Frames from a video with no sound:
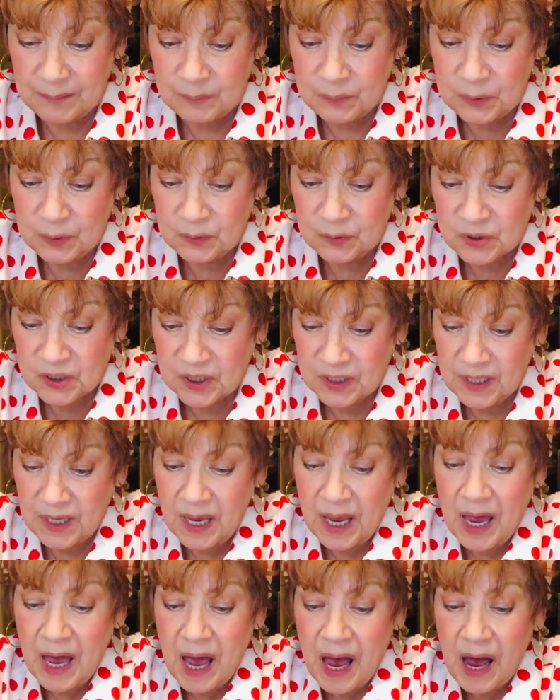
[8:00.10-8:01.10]
bougie.
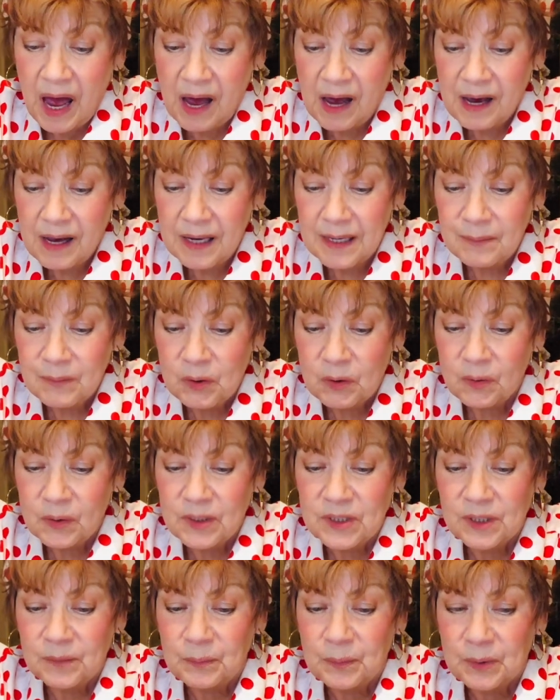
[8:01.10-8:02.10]
I'm going
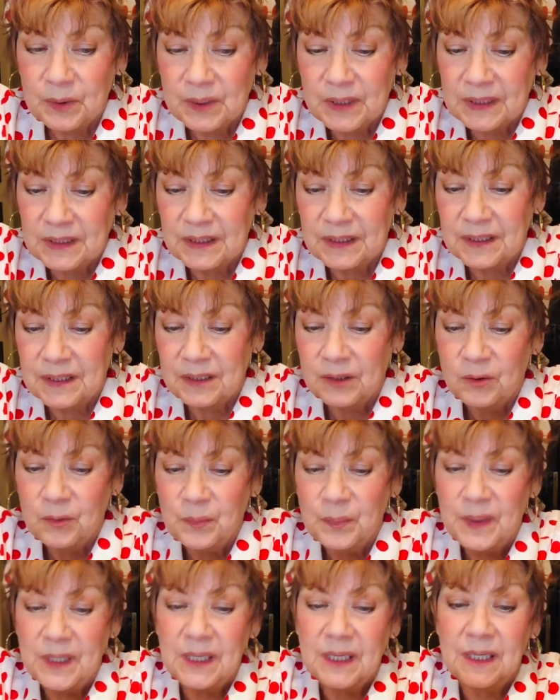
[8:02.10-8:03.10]
to put a little
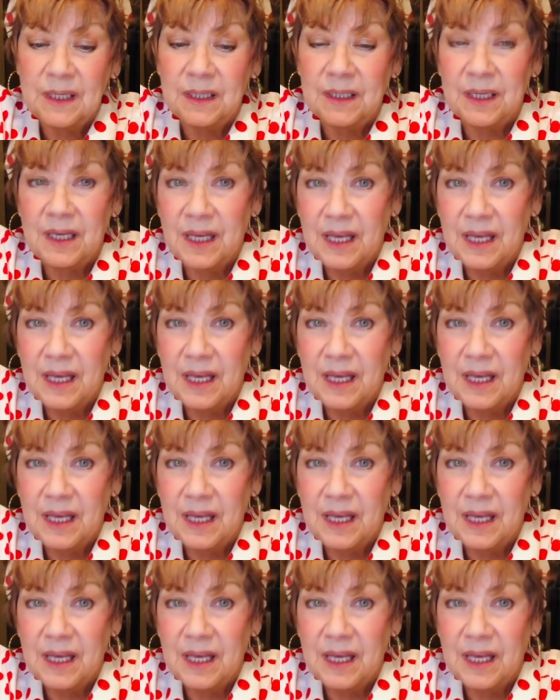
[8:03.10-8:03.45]
bit